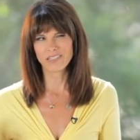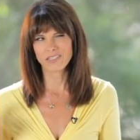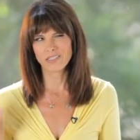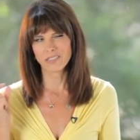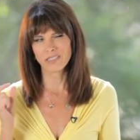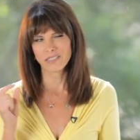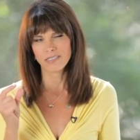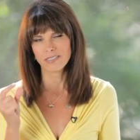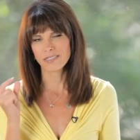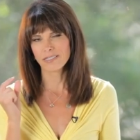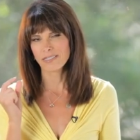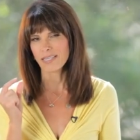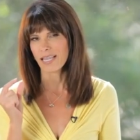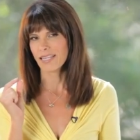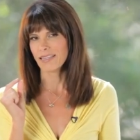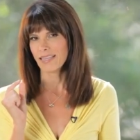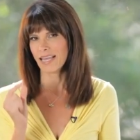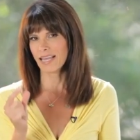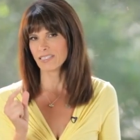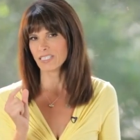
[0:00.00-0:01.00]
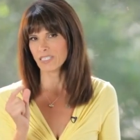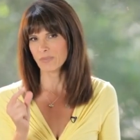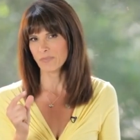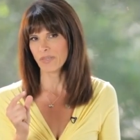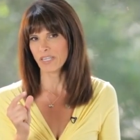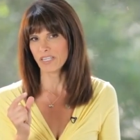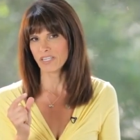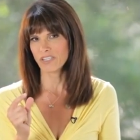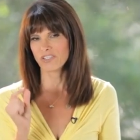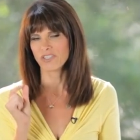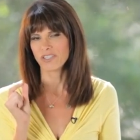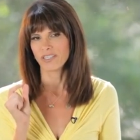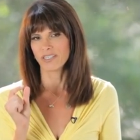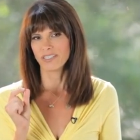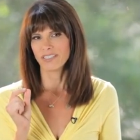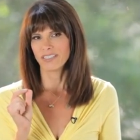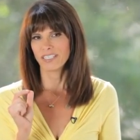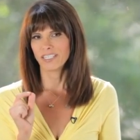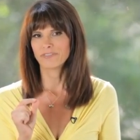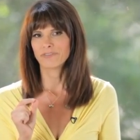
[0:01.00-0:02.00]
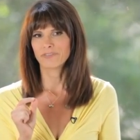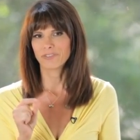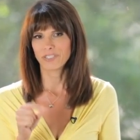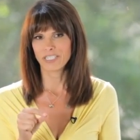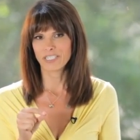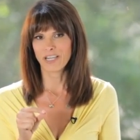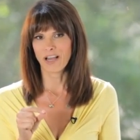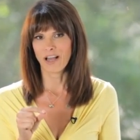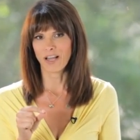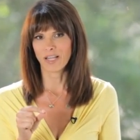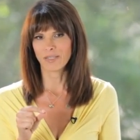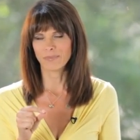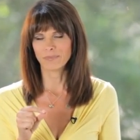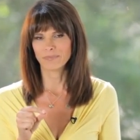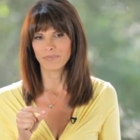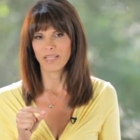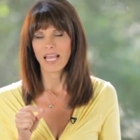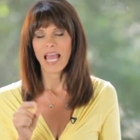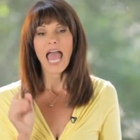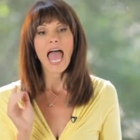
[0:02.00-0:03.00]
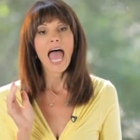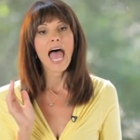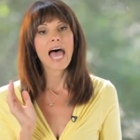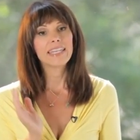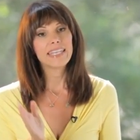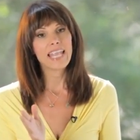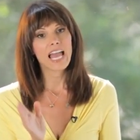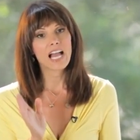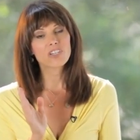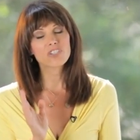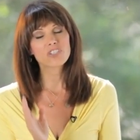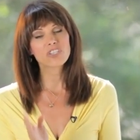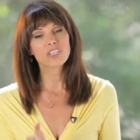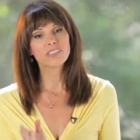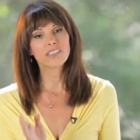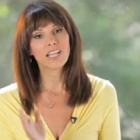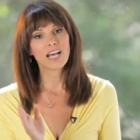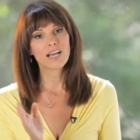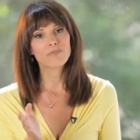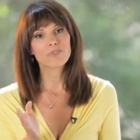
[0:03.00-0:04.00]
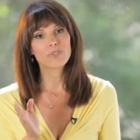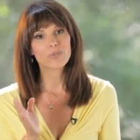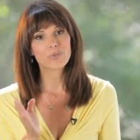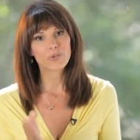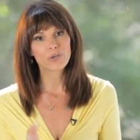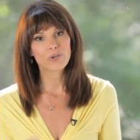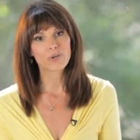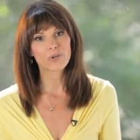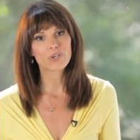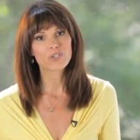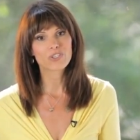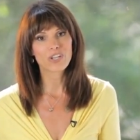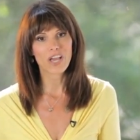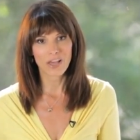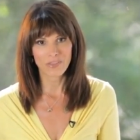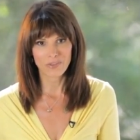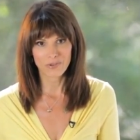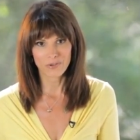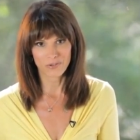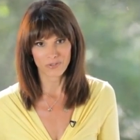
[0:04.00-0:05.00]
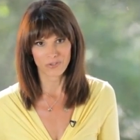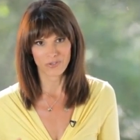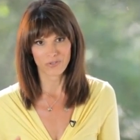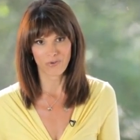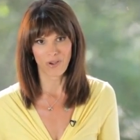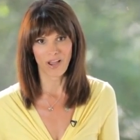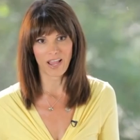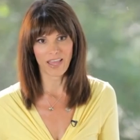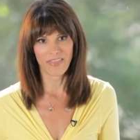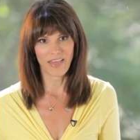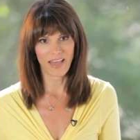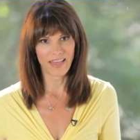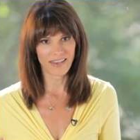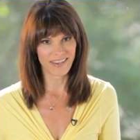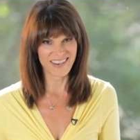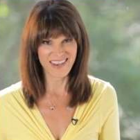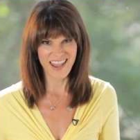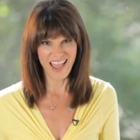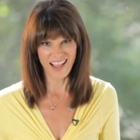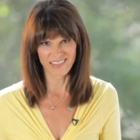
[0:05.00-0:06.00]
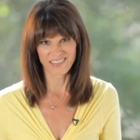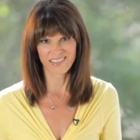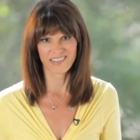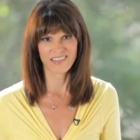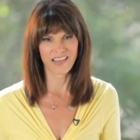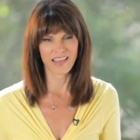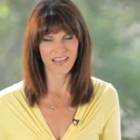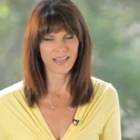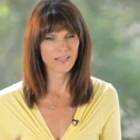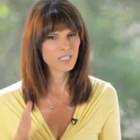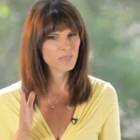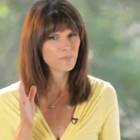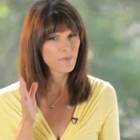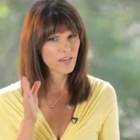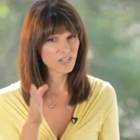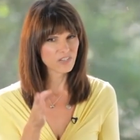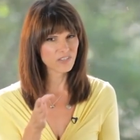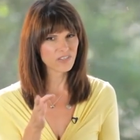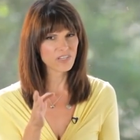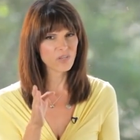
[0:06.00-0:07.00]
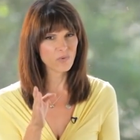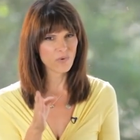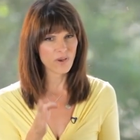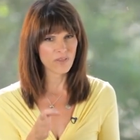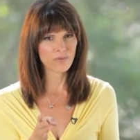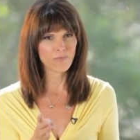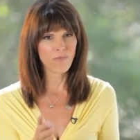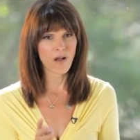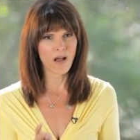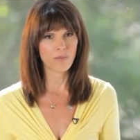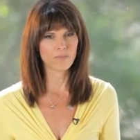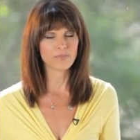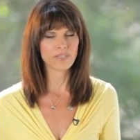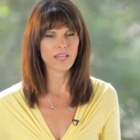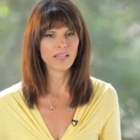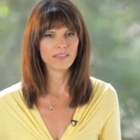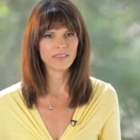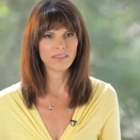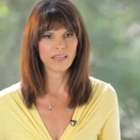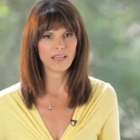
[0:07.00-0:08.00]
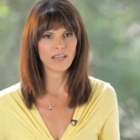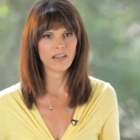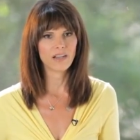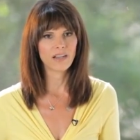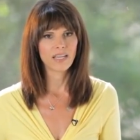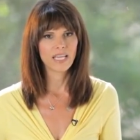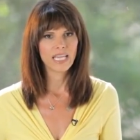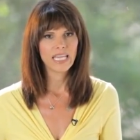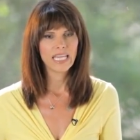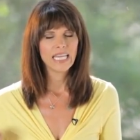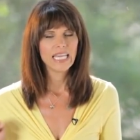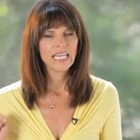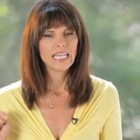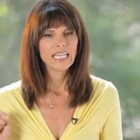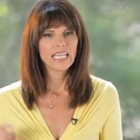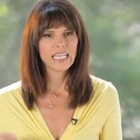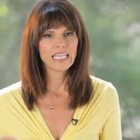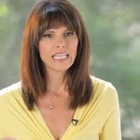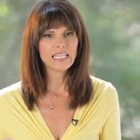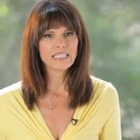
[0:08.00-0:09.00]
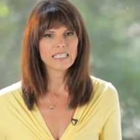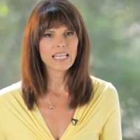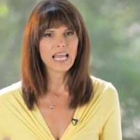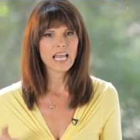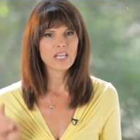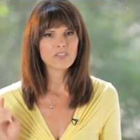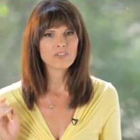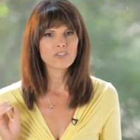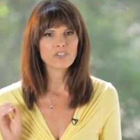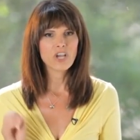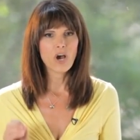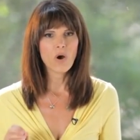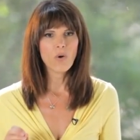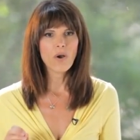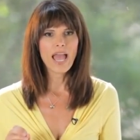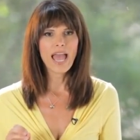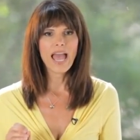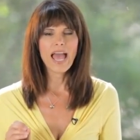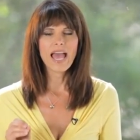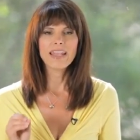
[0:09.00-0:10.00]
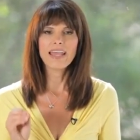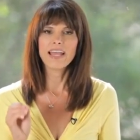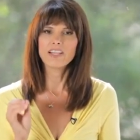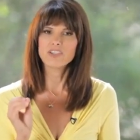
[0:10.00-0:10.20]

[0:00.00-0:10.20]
she just had that smidge of free time. And now she loves to encourage others to try that next thing, especially you other moms out there. Kitty says, go ahead and